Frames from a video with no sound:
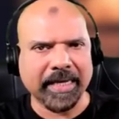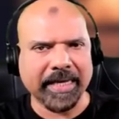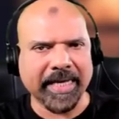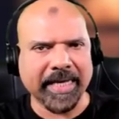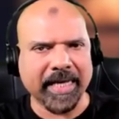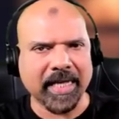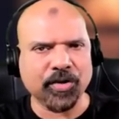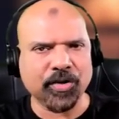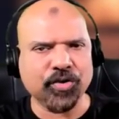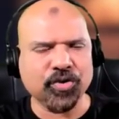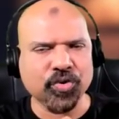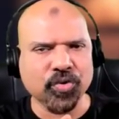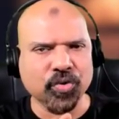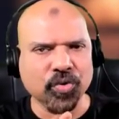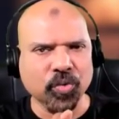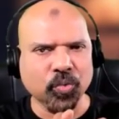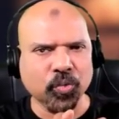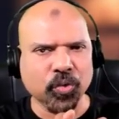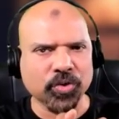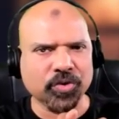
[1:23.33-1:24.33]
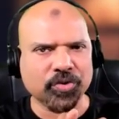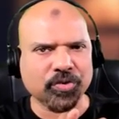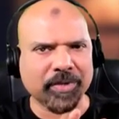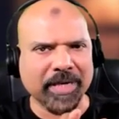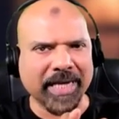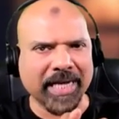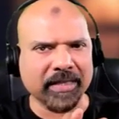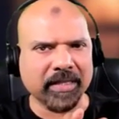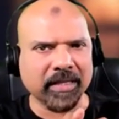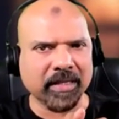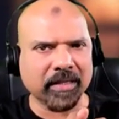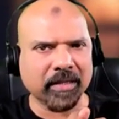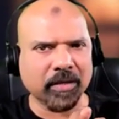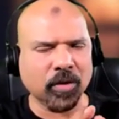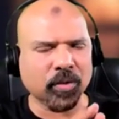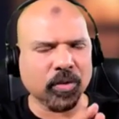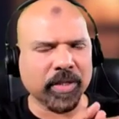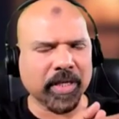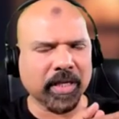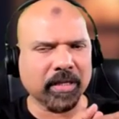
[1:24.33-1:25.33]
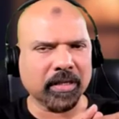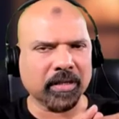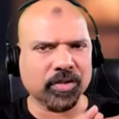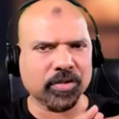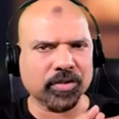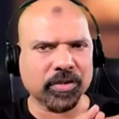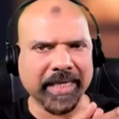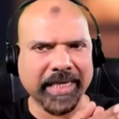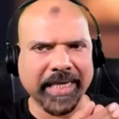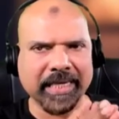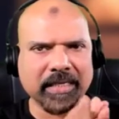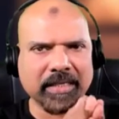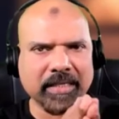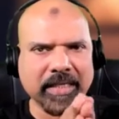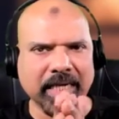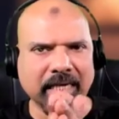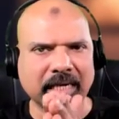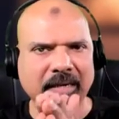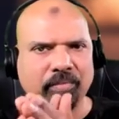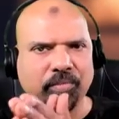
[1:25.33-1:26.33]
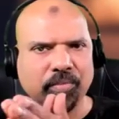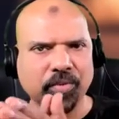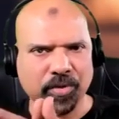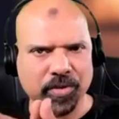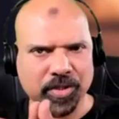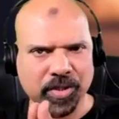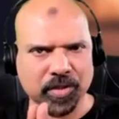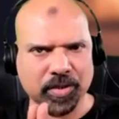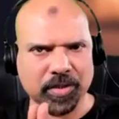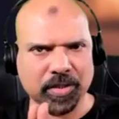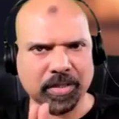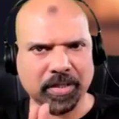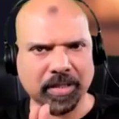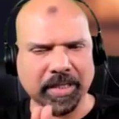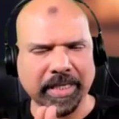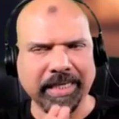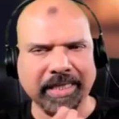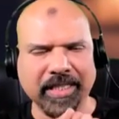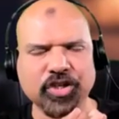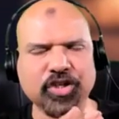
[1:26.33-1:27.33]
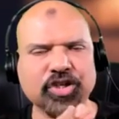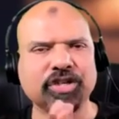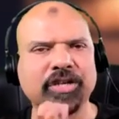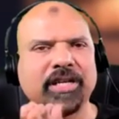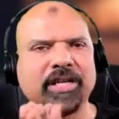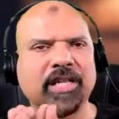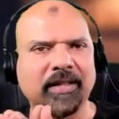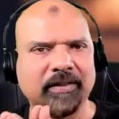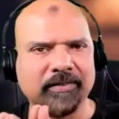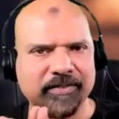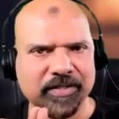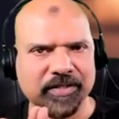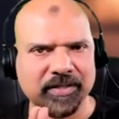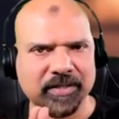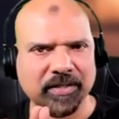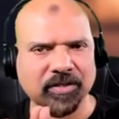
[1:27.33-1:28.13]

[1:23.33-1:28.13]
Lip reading: and you would rather looking to the entire books and the shelves,